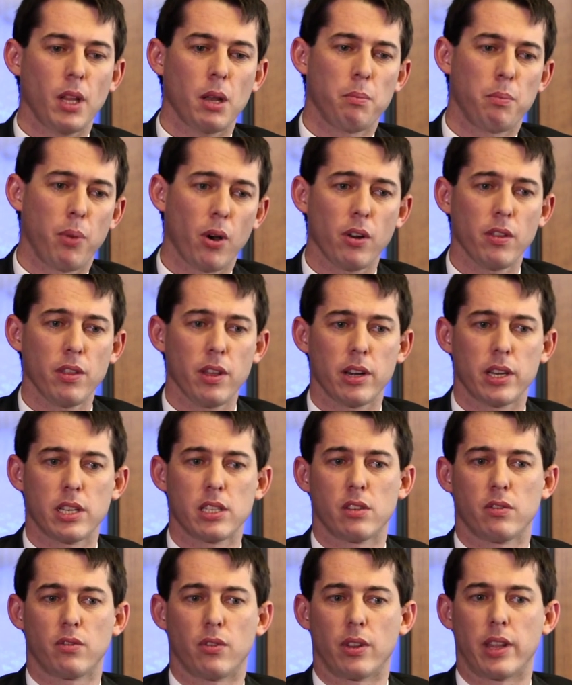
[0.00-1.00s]
Part of the
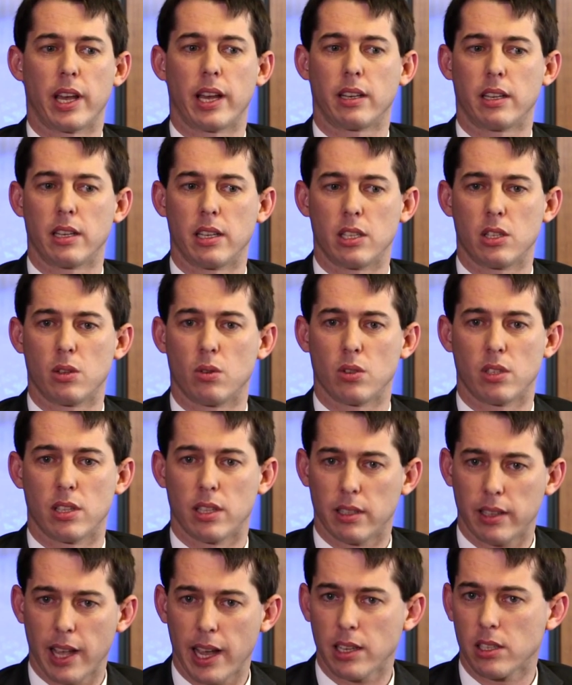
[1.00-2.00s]
reason for that is because the
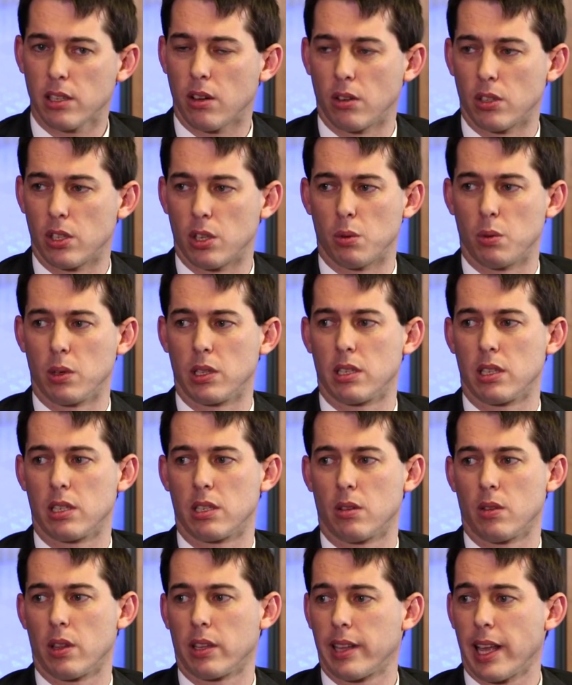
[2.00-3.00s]
tax consequences
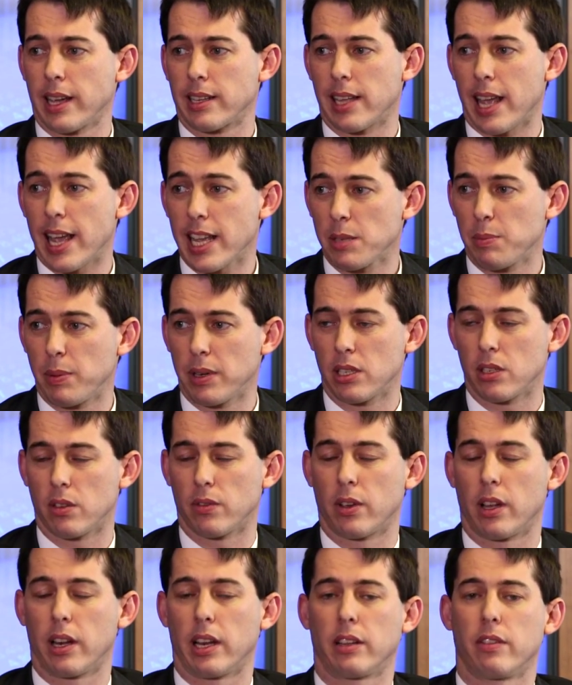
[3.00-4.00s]
of the tax aspects of
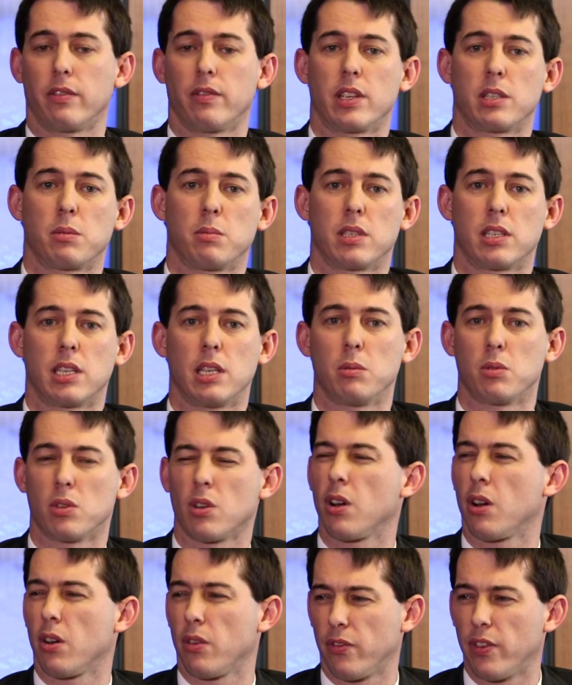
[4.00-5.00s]
collective investment schemes
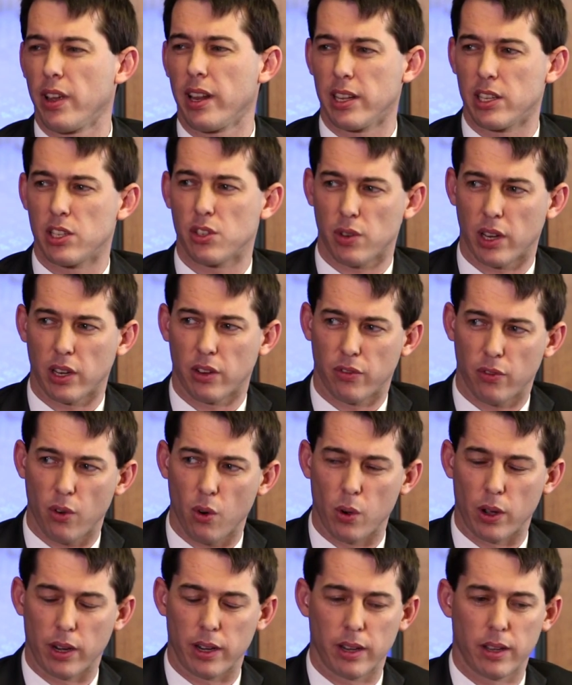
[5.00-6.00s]
are fairly
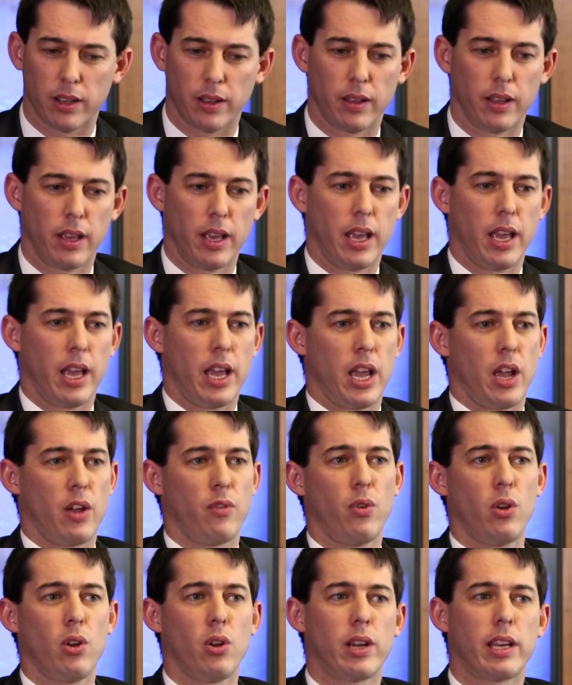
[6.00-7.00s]
straightforward. If
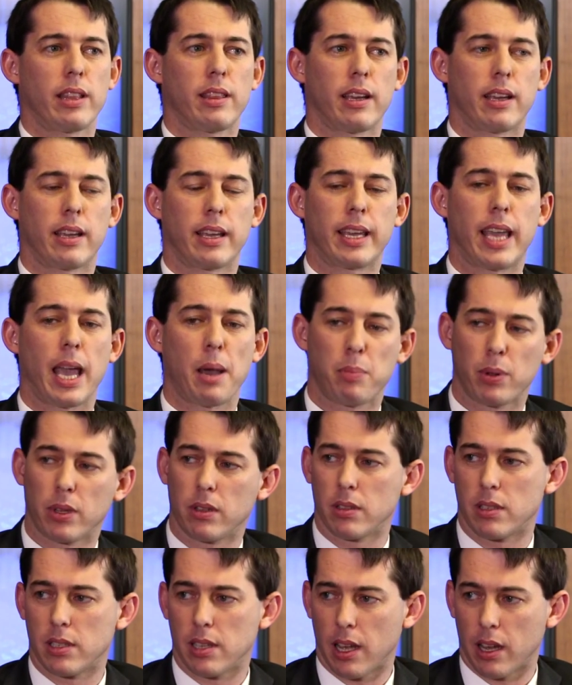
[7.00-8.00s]
we look at the
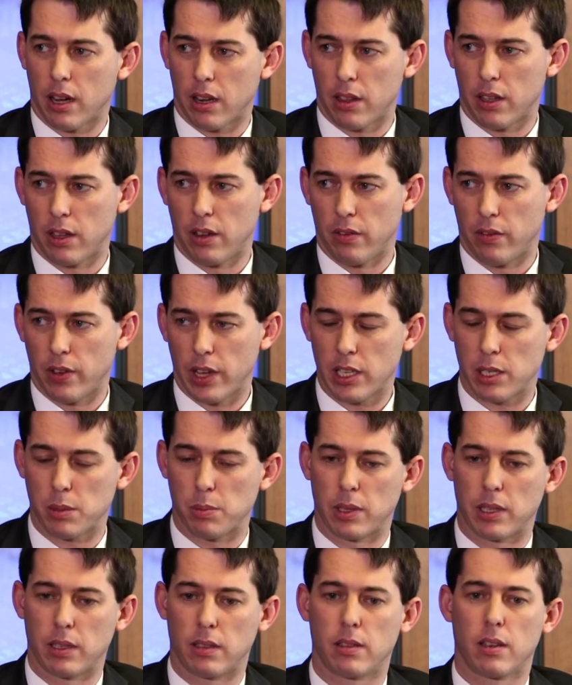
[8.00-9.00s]
capital side of the
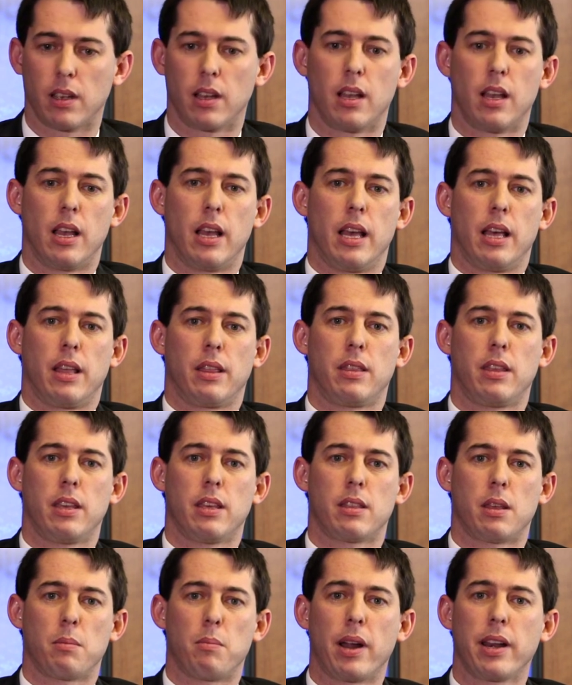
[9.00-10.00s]
investment,
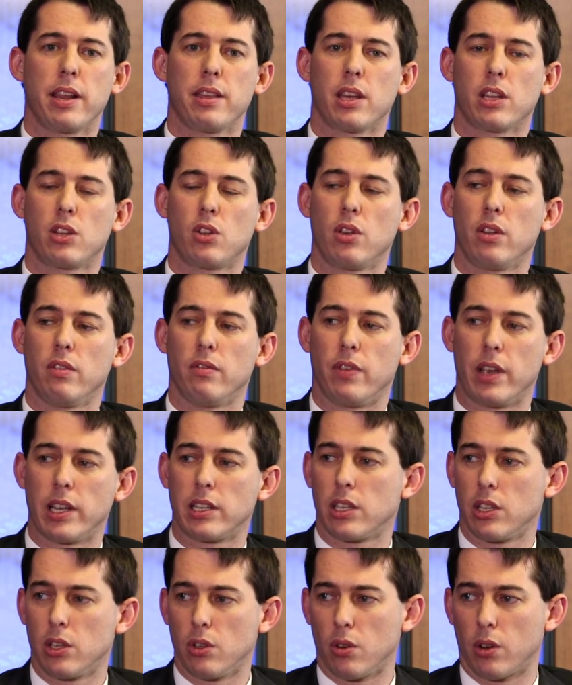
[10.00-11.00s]
the money that you
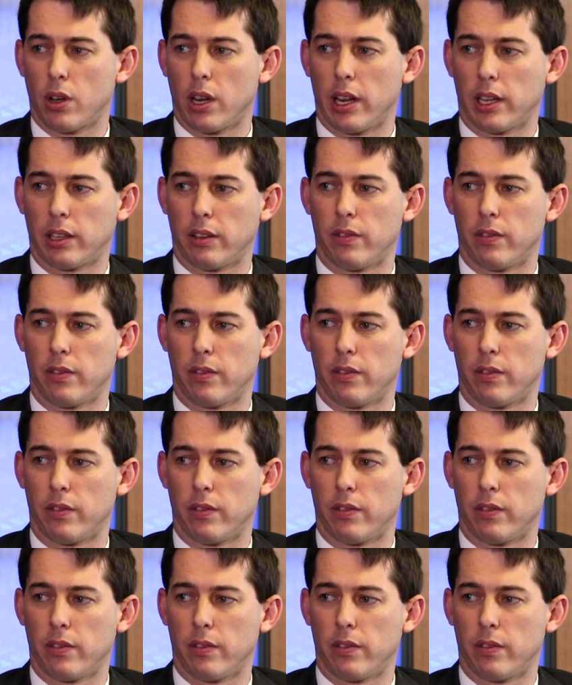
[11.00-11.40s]
invest in your collective